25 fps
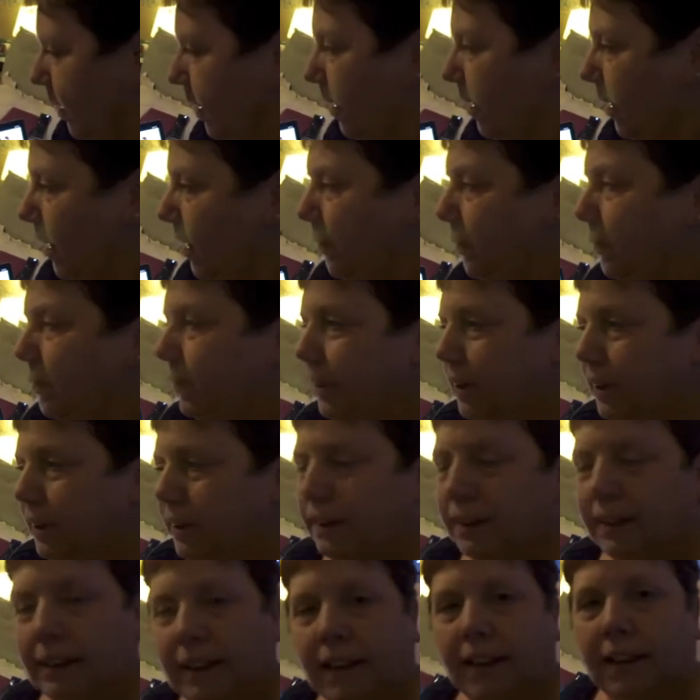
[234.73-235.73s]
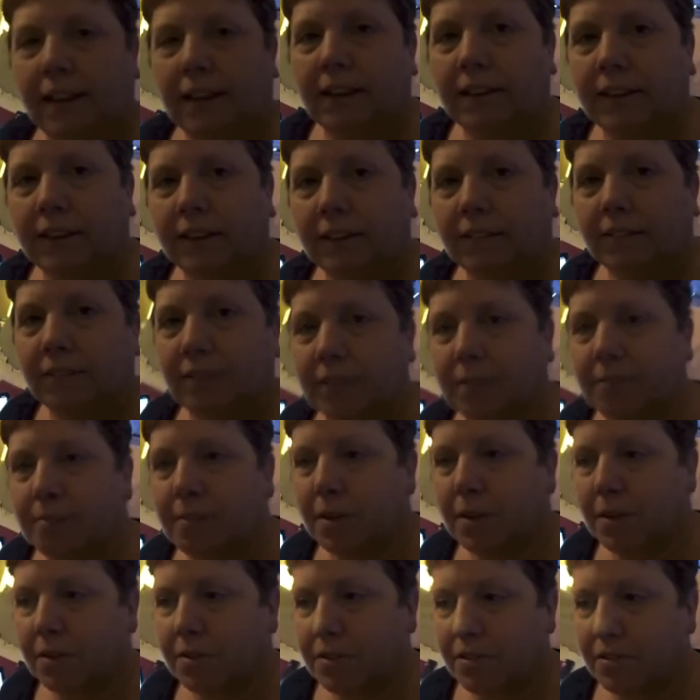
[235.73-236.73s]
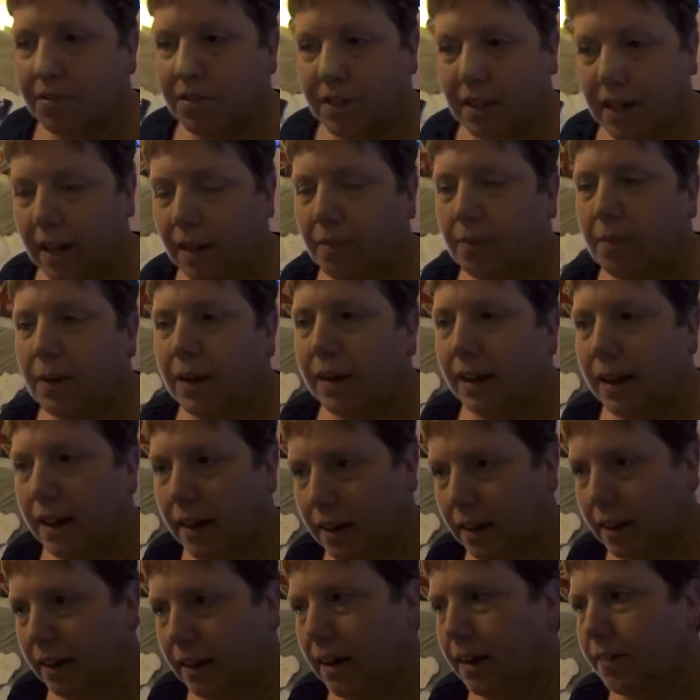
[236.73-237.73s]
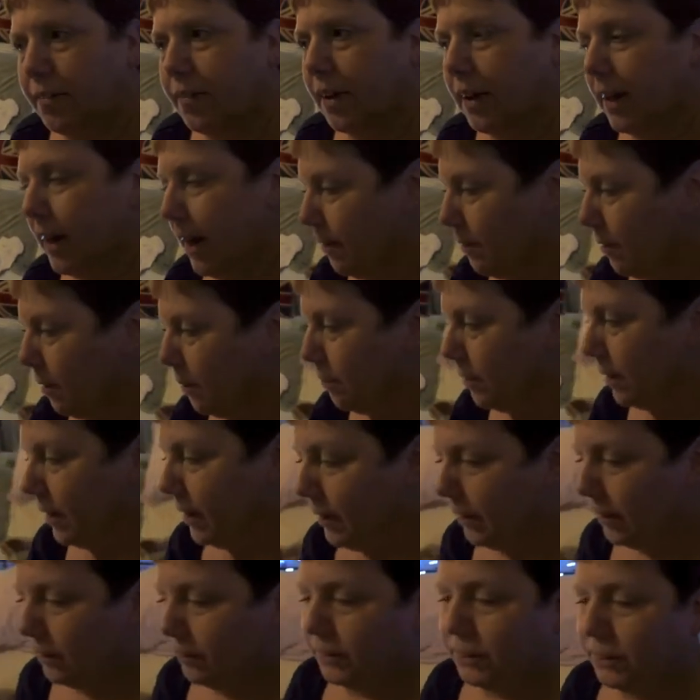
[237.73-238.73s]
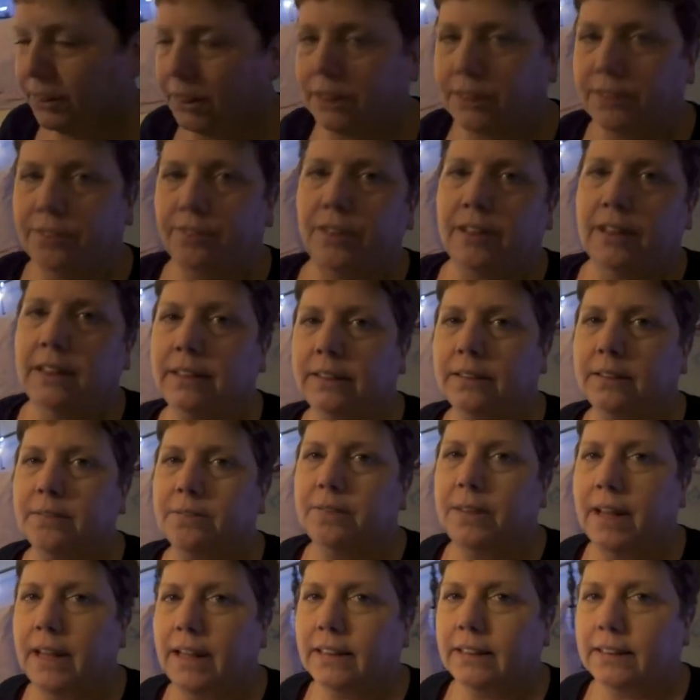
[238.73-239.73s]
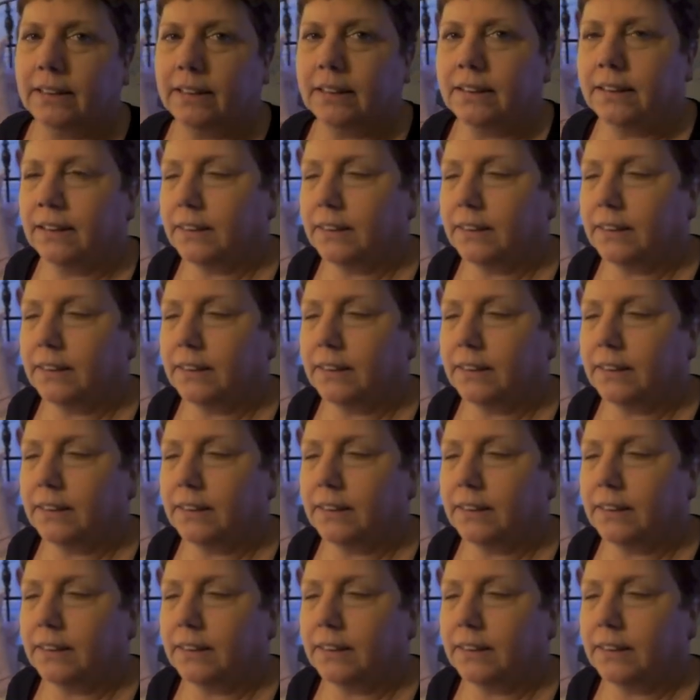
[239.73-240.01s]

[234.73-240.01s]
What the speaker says: I would just take it easy for most of today. And when Katie left, I came up here and I was just filling some dates and